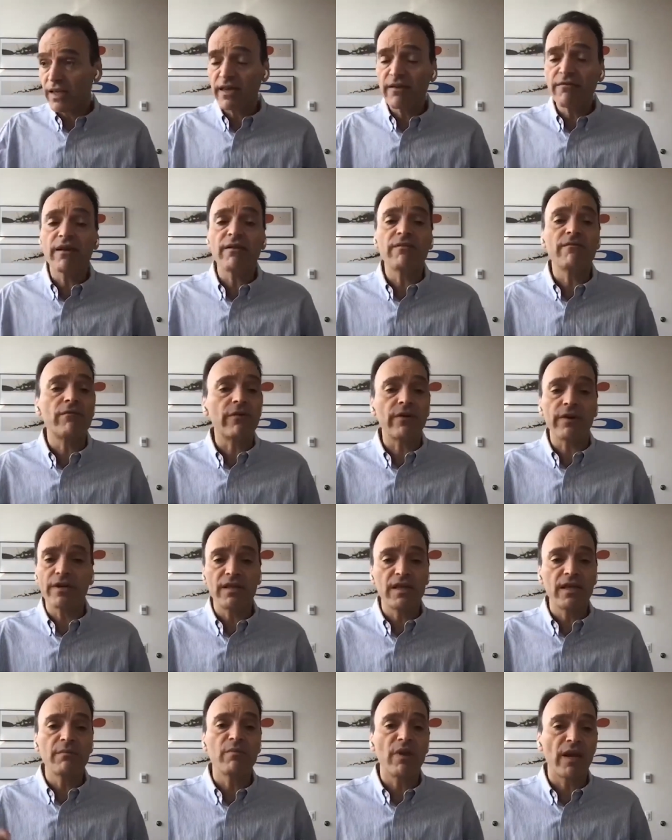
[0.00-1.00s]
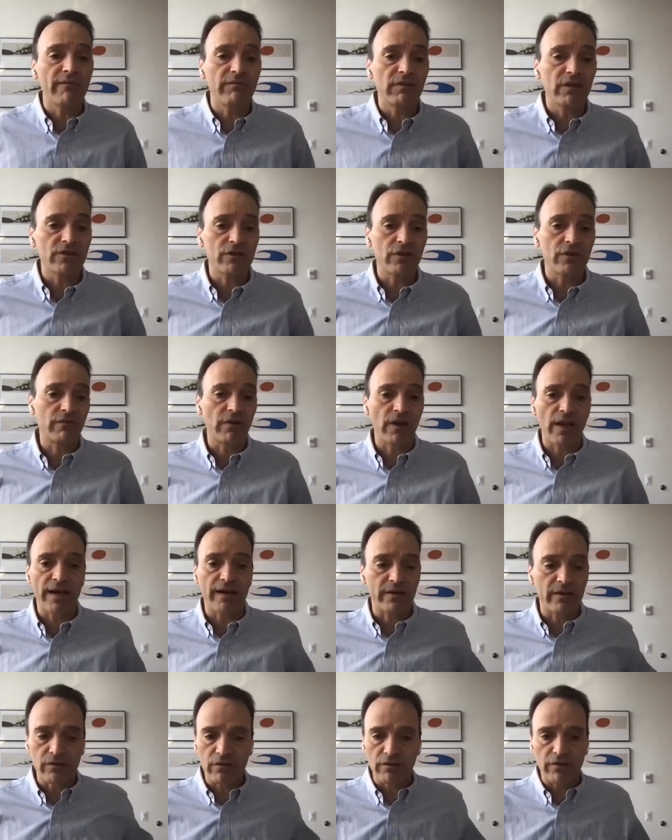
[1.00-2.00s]
even very dim levels of
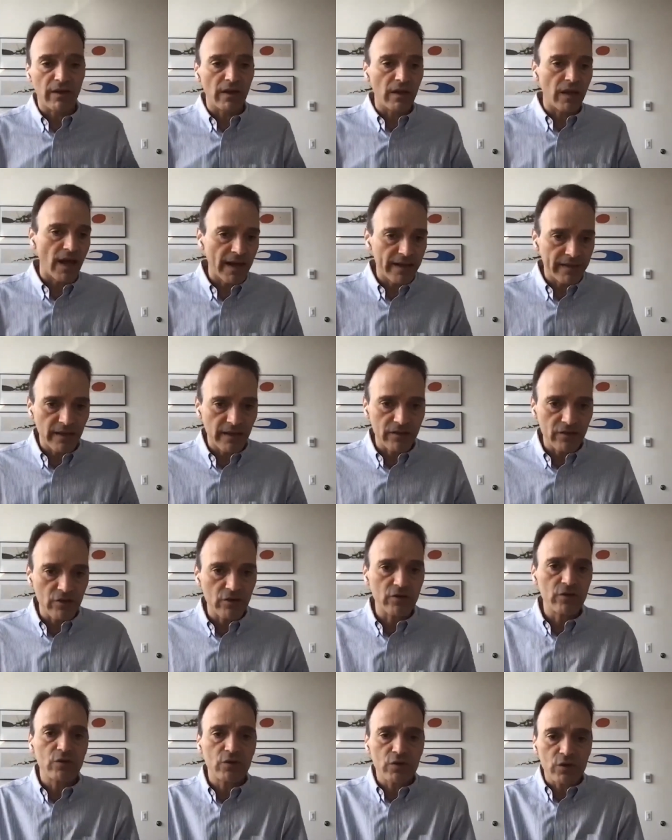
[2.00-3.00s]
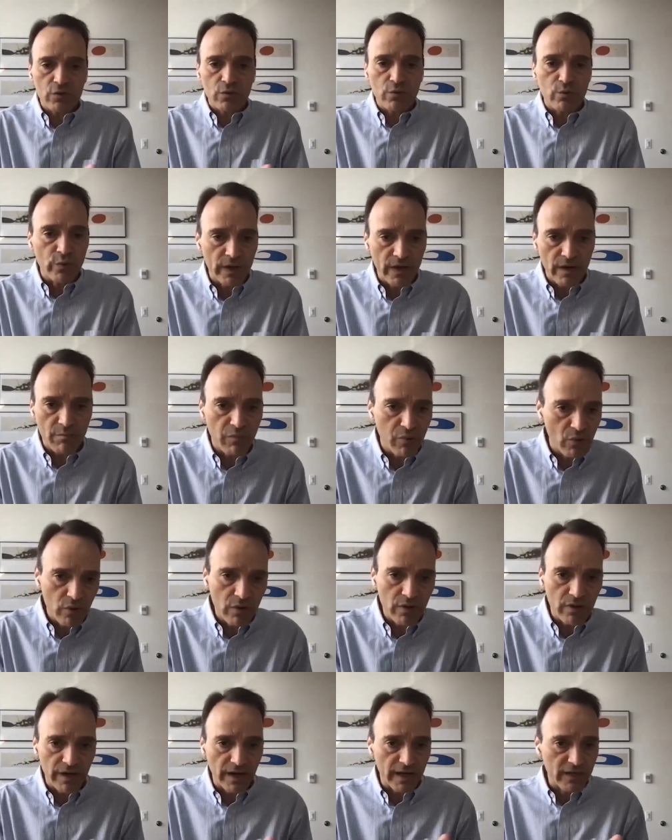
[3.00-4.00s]
light you know the light that you use to read a
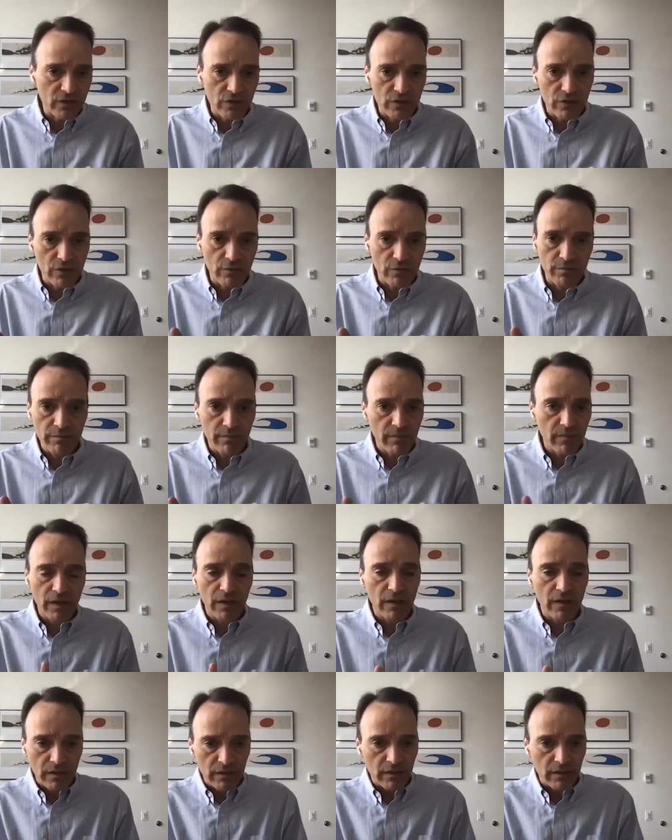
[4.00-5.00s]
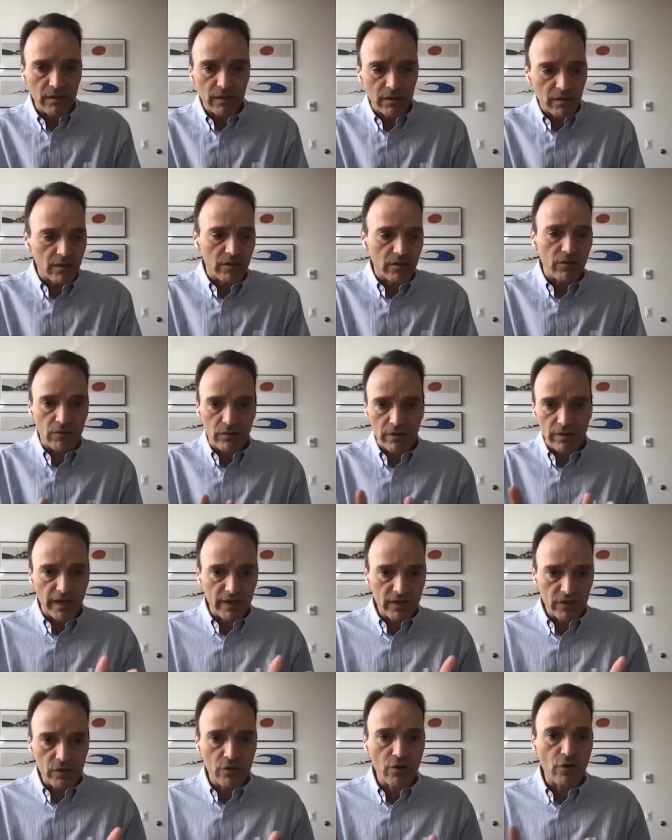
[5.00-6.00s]
book next to your you know
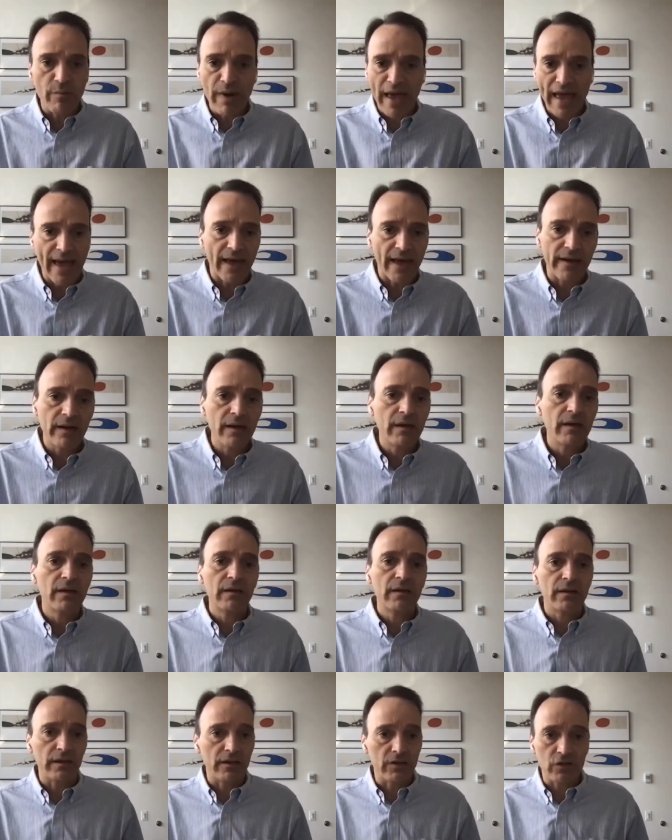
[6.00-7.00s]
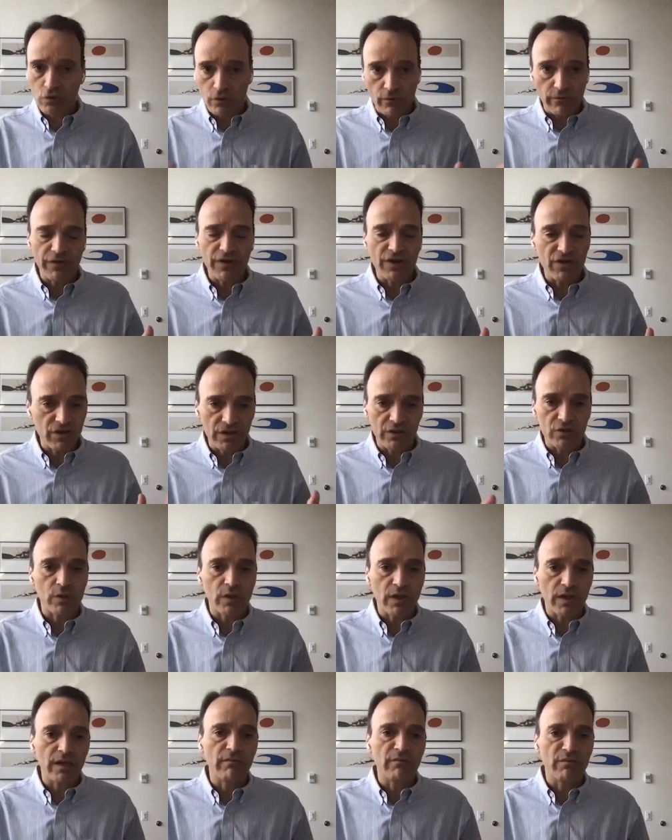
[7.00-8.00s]
next to your bed is sufficient
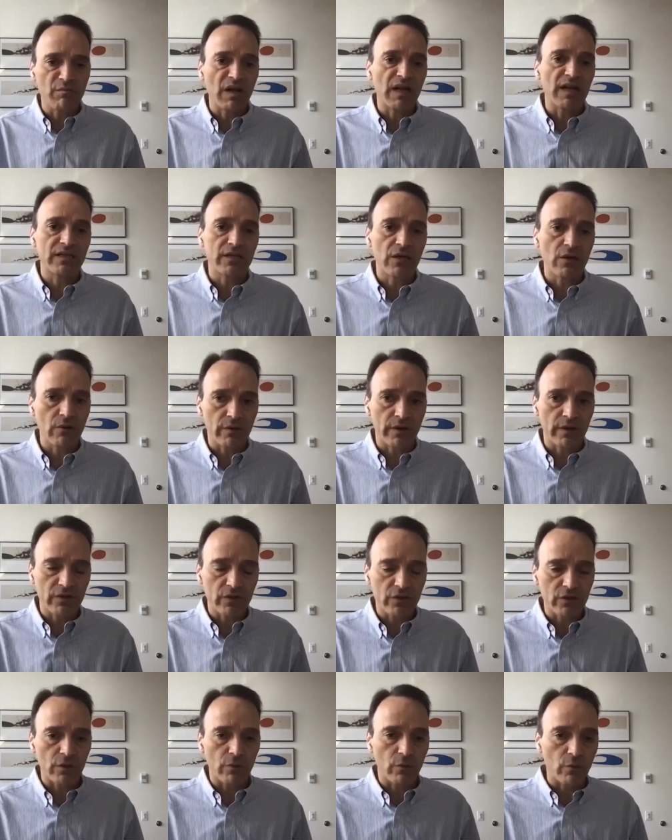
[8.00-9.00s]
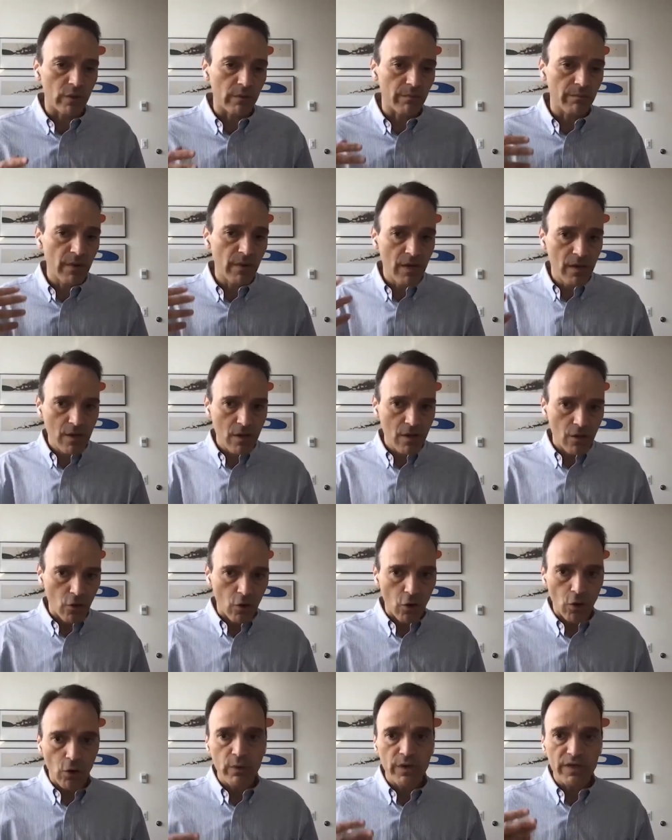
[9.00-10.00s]
to inhibit melatonin so we're
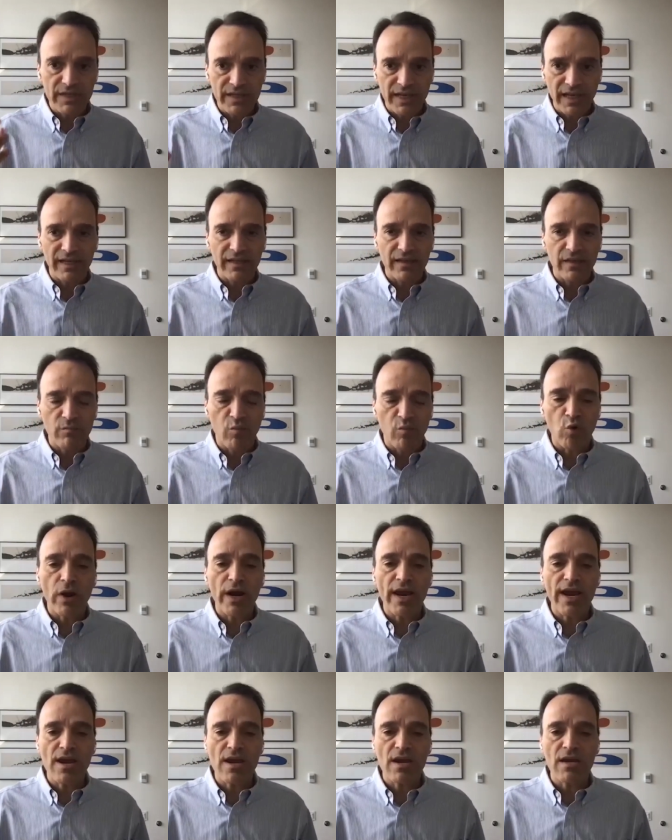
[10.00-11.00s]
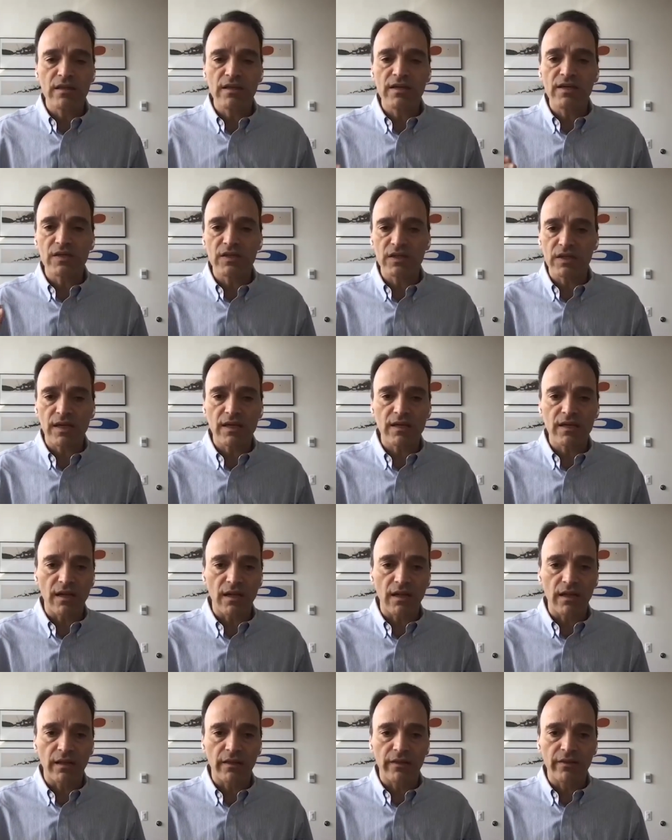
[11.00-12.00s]
always sending the brain the
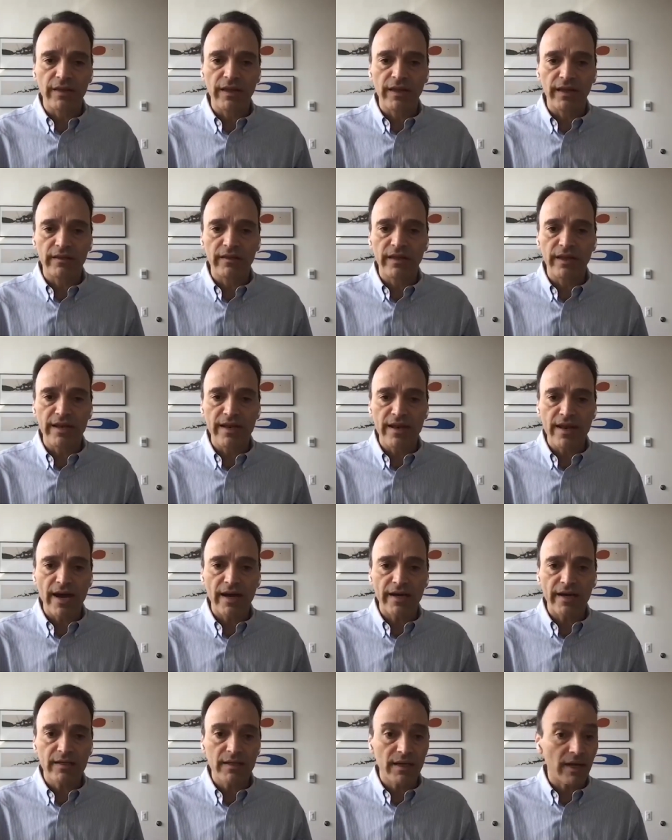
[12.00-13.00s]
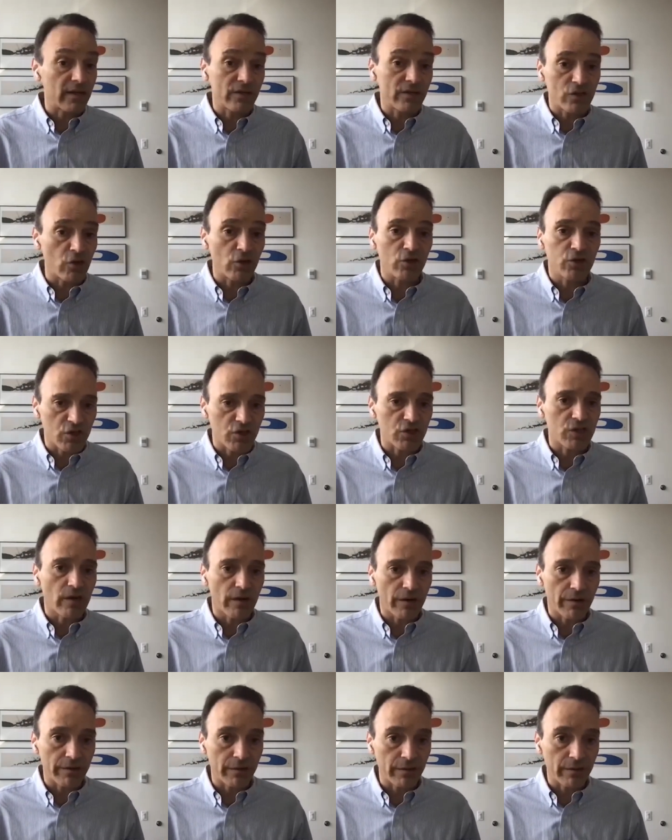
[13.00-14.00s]
signal that the night has not
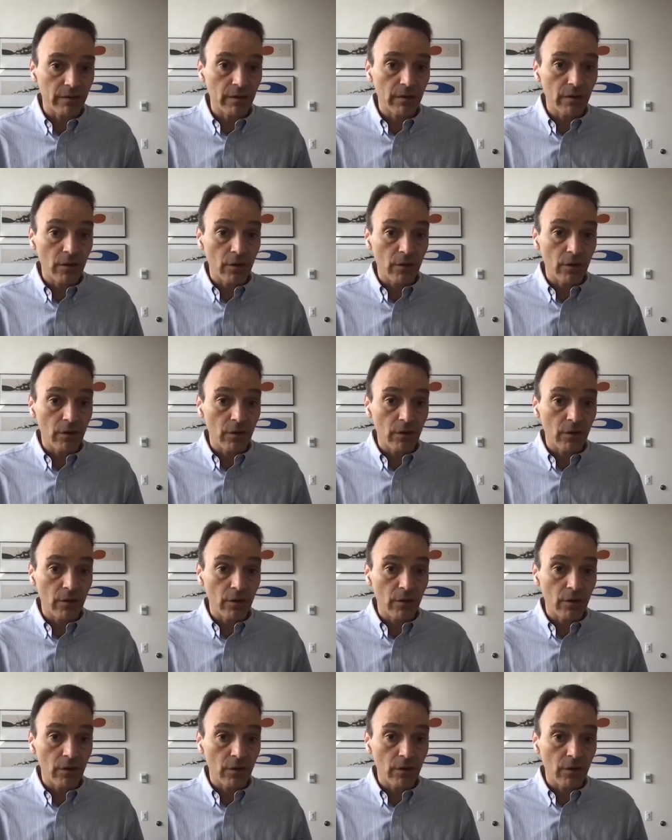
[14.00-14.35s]
started